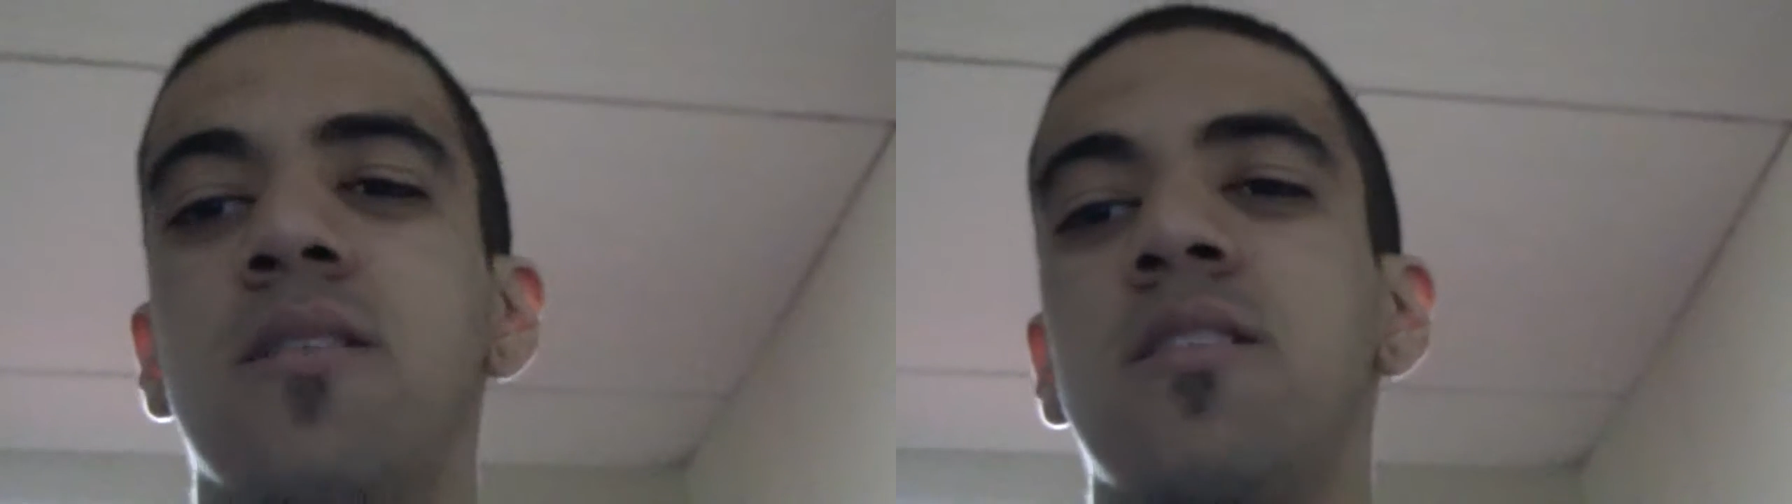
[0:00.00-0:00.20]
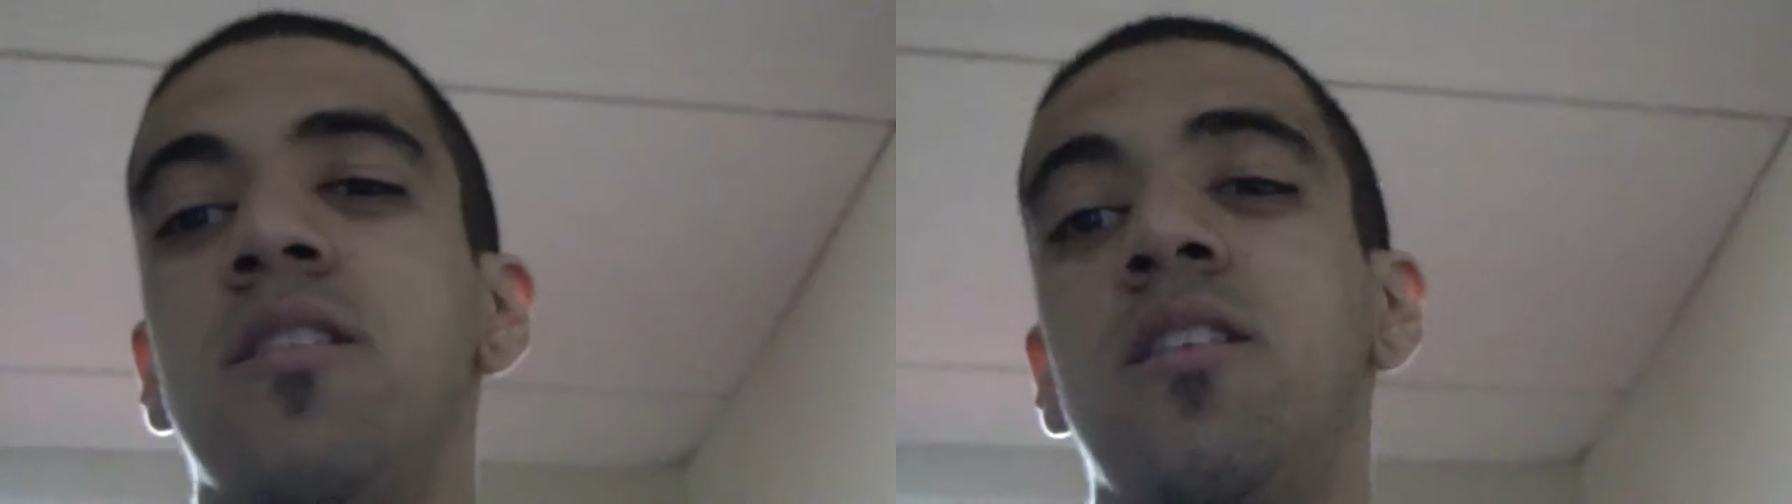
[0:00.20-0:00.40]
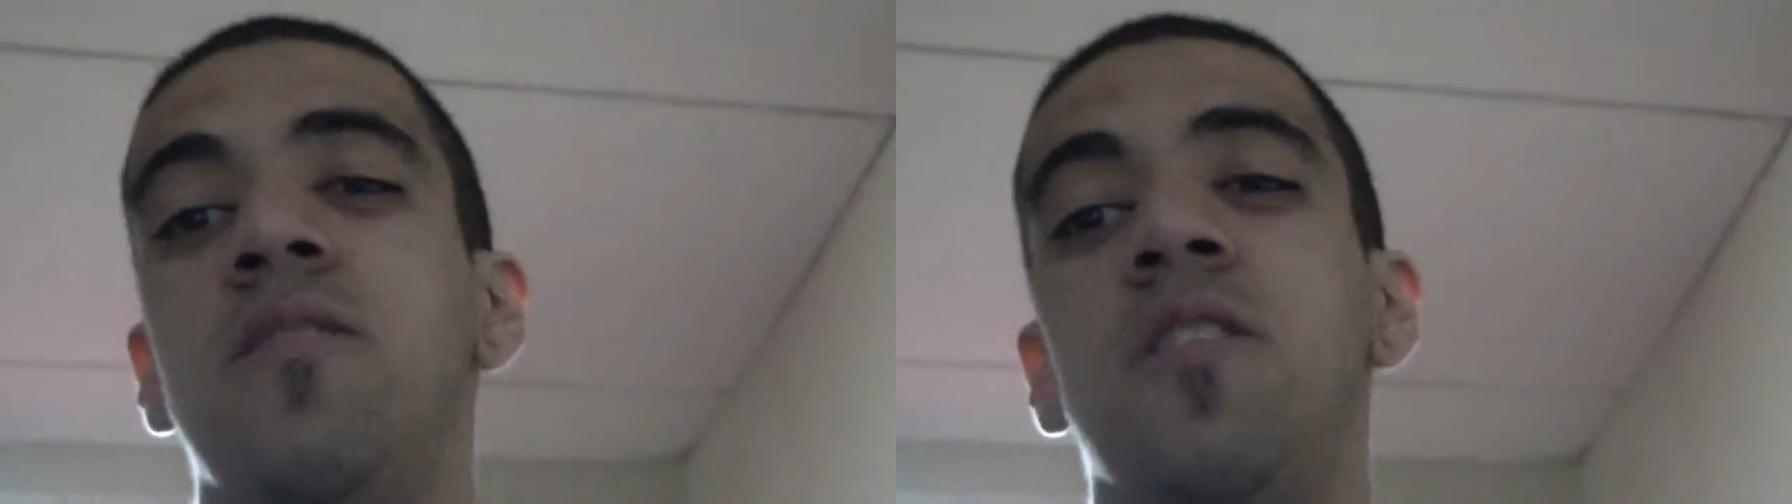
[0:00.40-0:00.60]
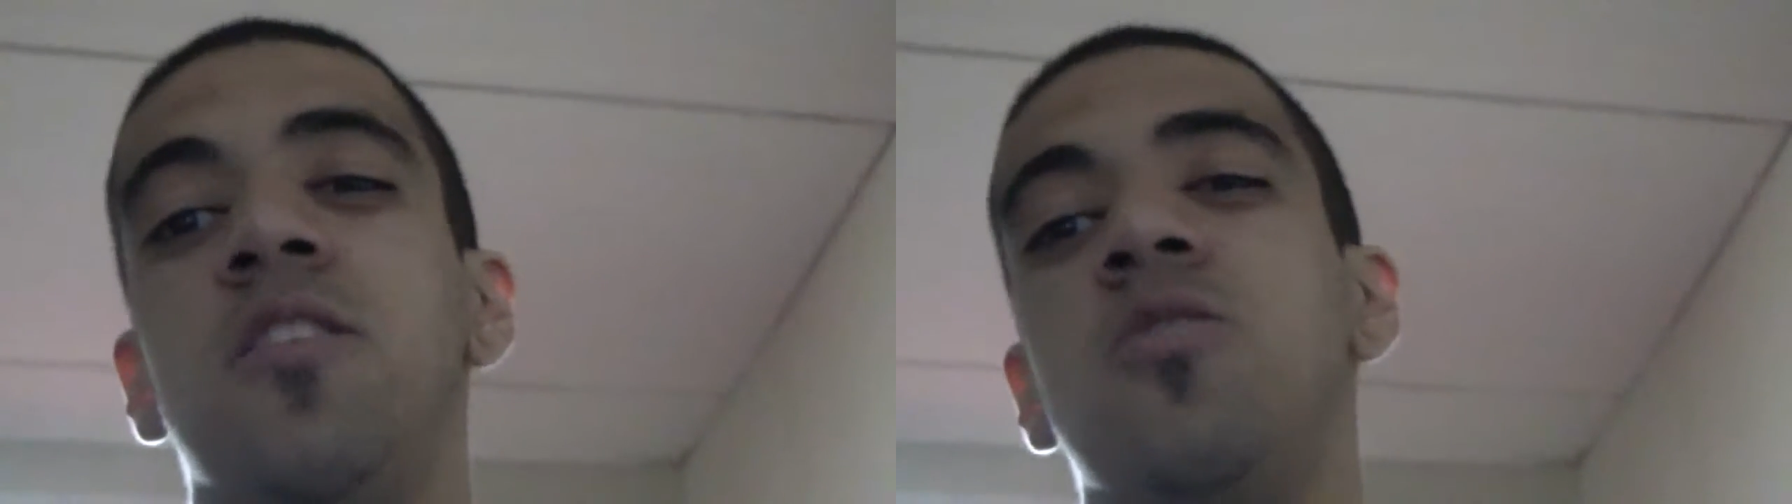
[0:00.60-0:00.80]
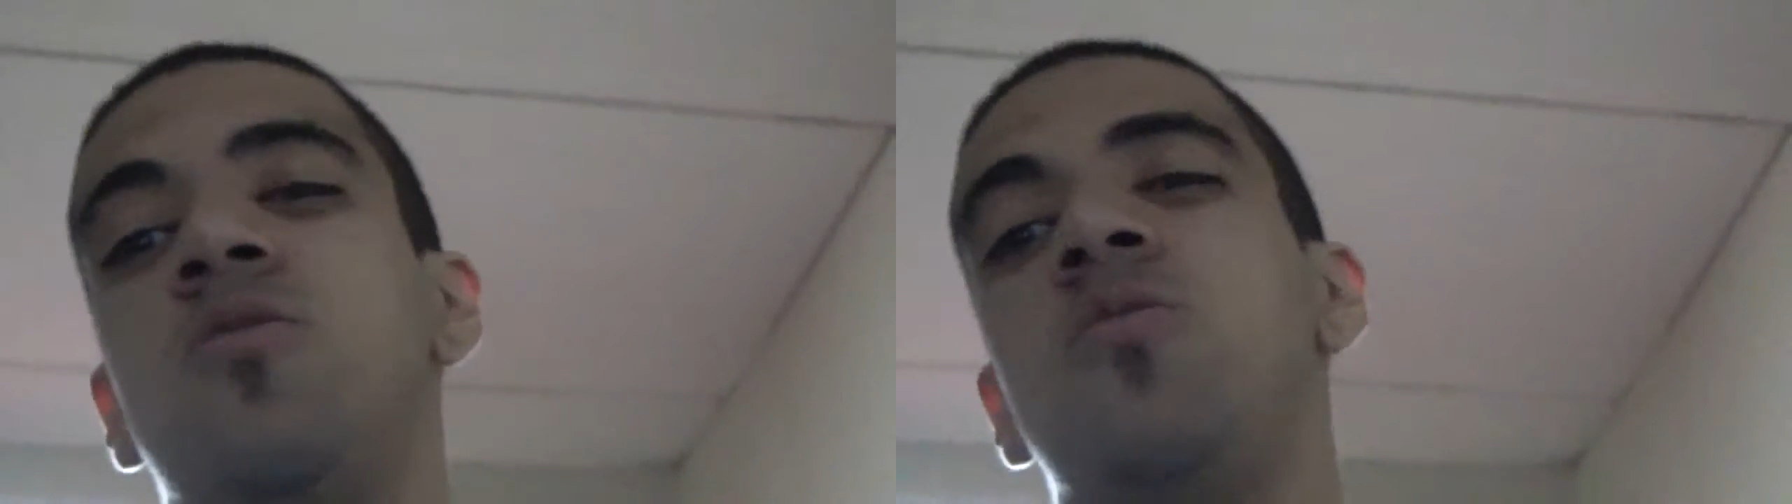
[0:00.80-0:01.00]
Good evening,
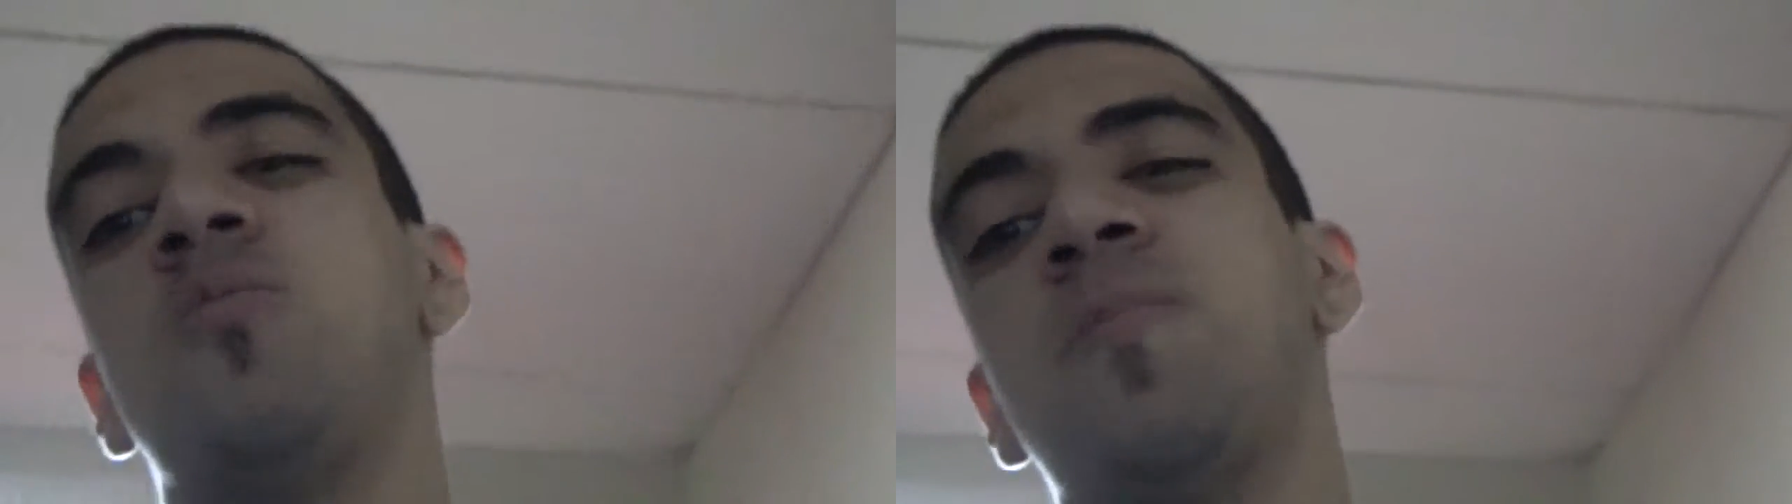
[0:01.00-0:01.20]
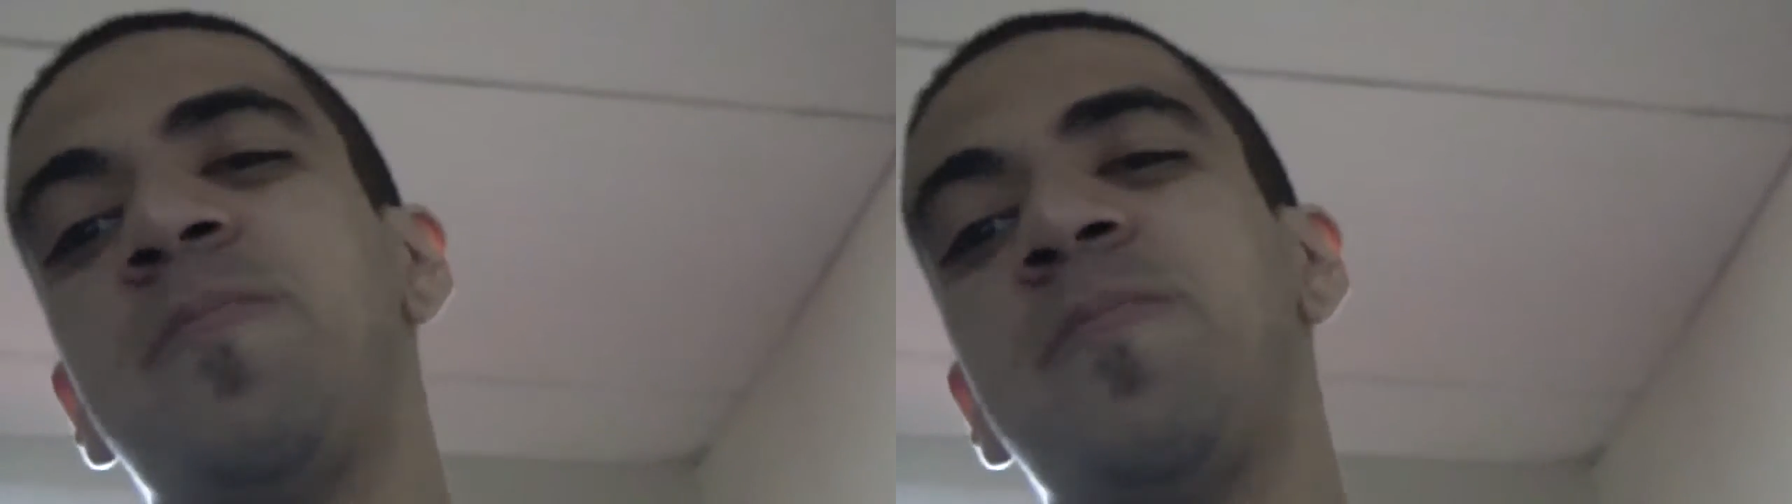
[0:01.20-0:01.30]
YouTube.